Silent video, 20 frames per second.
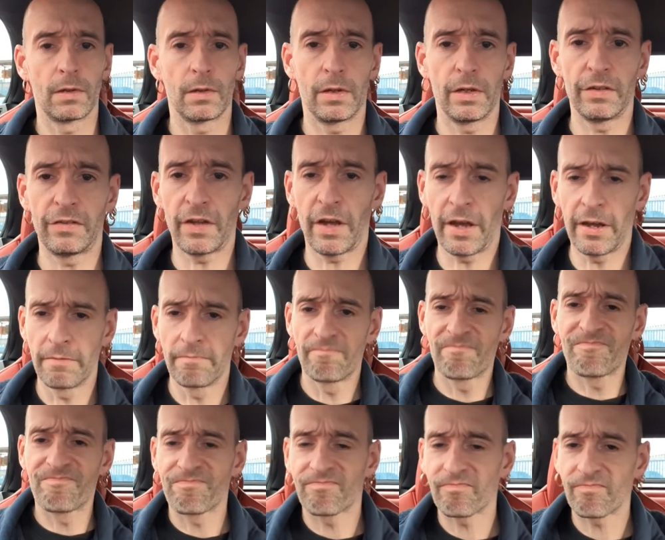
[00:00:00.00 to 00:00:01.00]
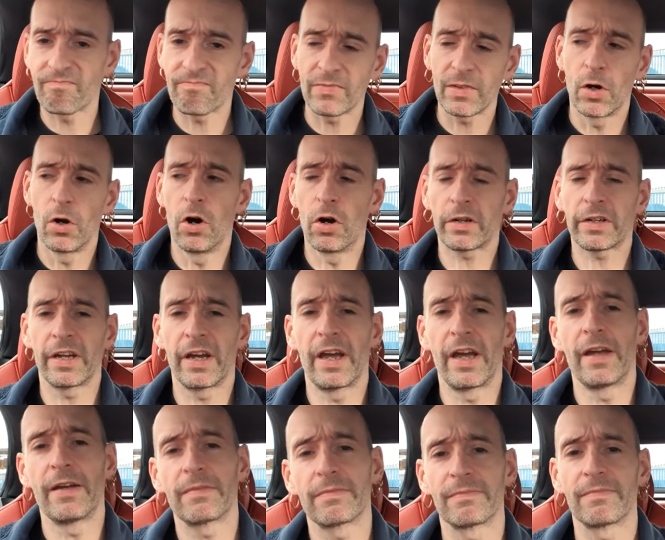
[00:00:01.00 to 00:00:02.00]
Easy.
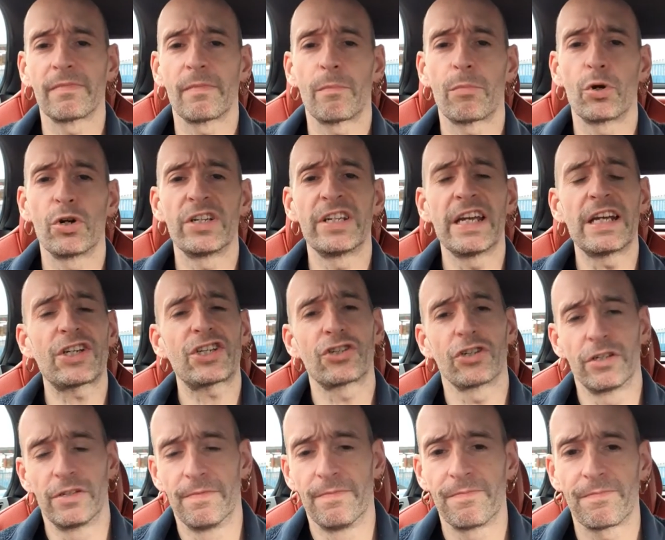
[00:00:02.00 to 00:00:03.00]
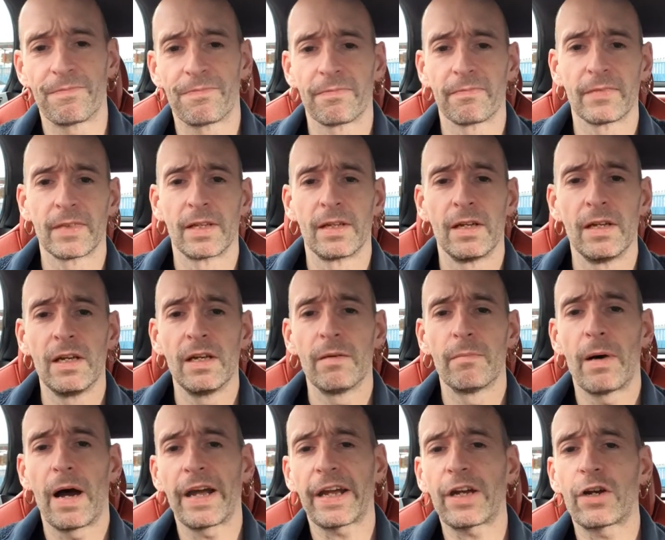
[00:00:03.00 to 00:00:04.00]
Okay, prediction.
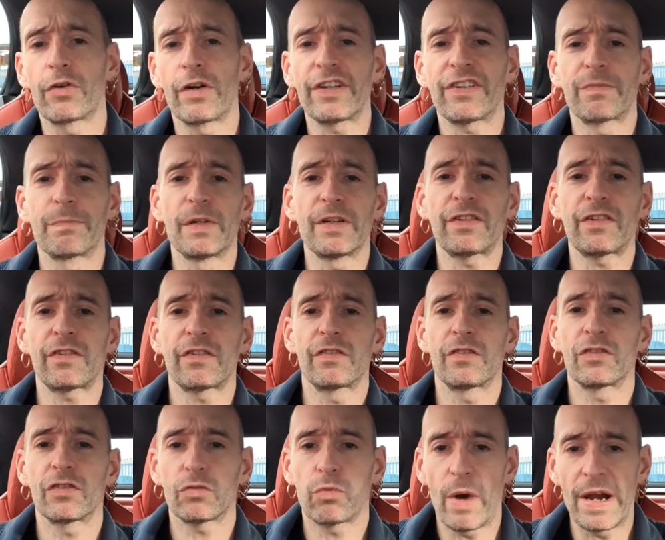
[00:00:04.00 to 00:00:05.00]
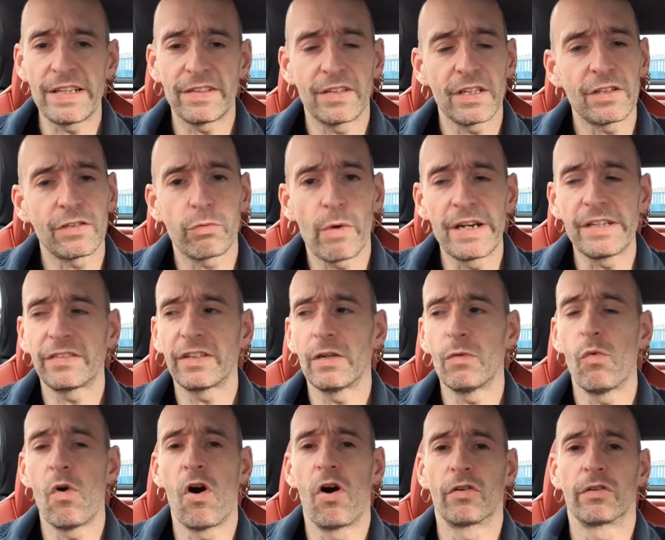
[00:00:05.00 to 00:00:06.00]
By Christmas
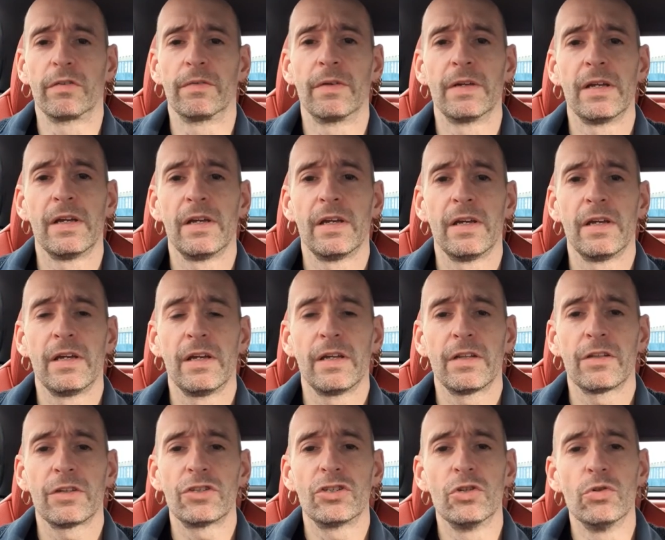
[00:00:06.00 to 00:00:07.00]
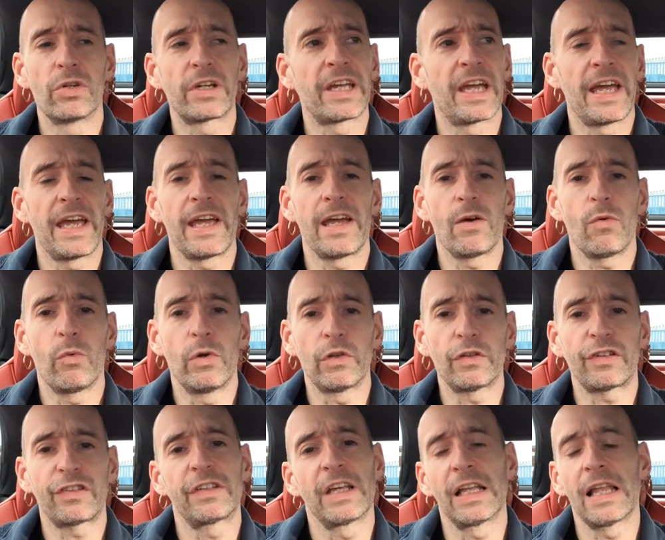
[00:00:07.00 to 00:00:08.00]
2021, the UK will
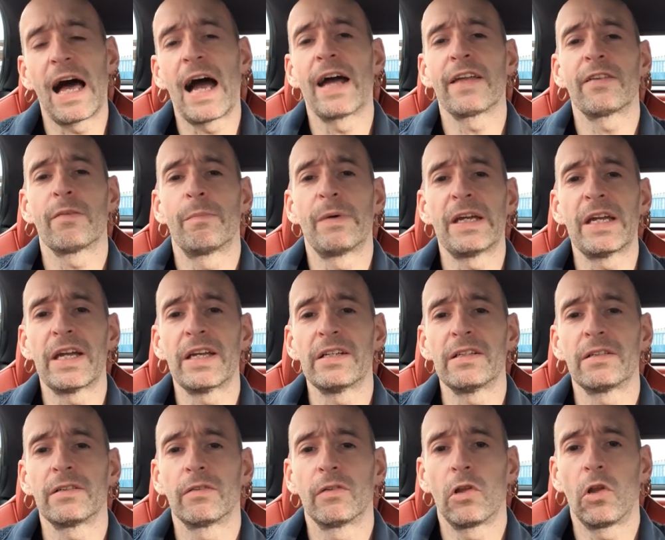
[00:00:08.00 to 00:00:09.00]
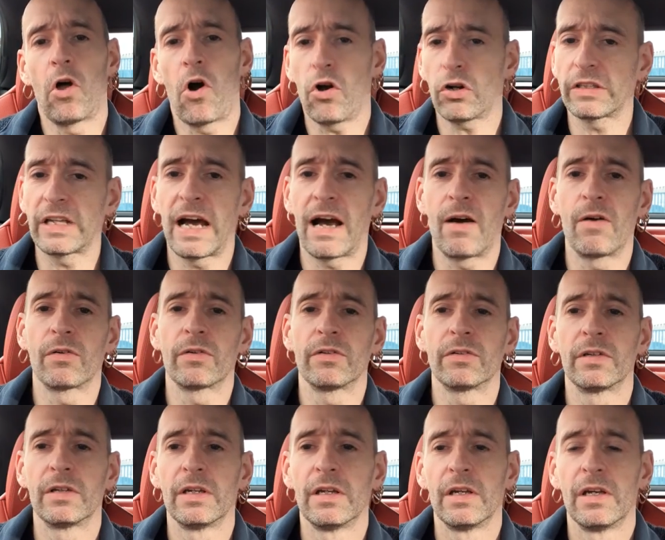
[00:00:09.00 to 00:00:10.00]
still either be in lockdown,
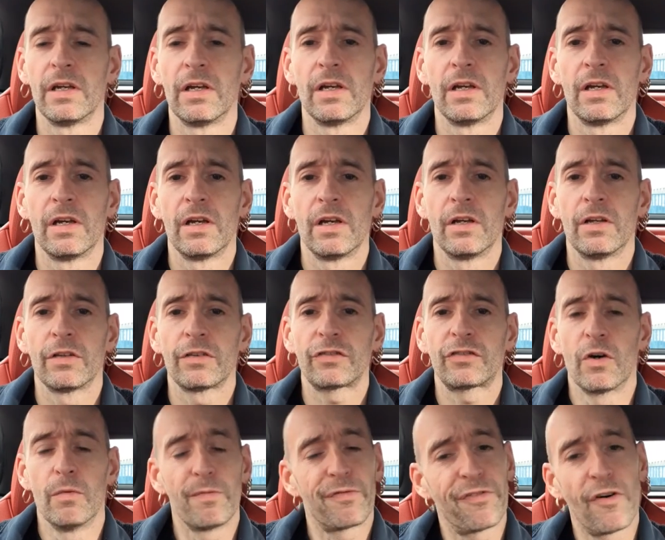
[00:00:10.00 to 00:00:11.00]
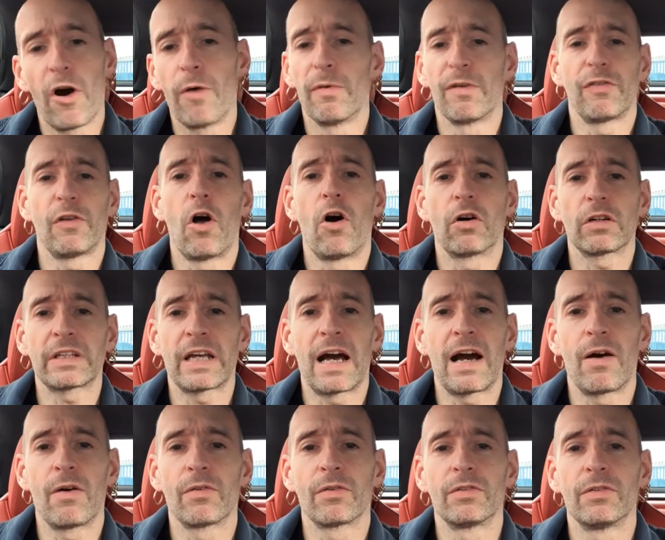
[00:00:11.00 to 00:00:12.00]
some form of
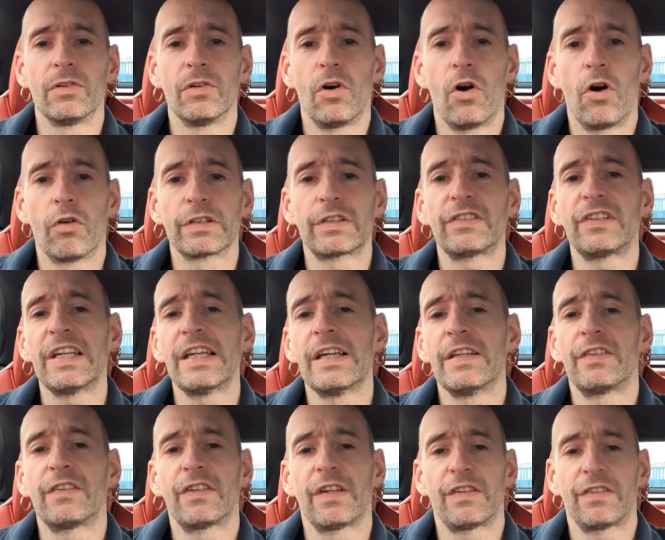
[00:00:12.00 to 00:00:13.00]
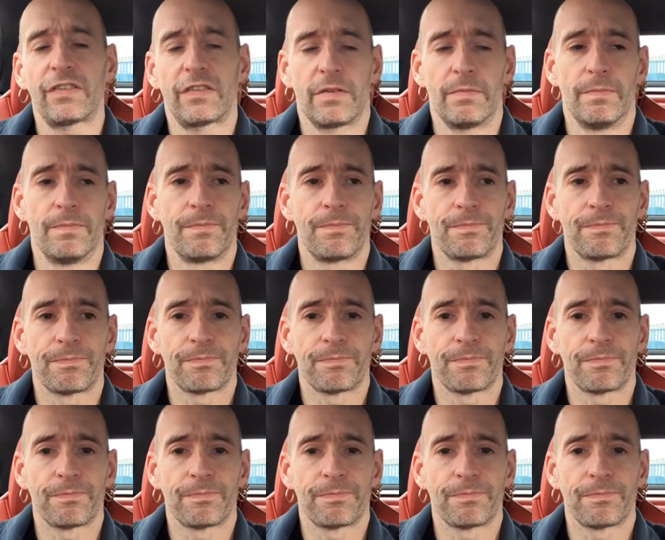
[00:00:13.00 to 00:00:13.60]
lockdown, or a tiered system.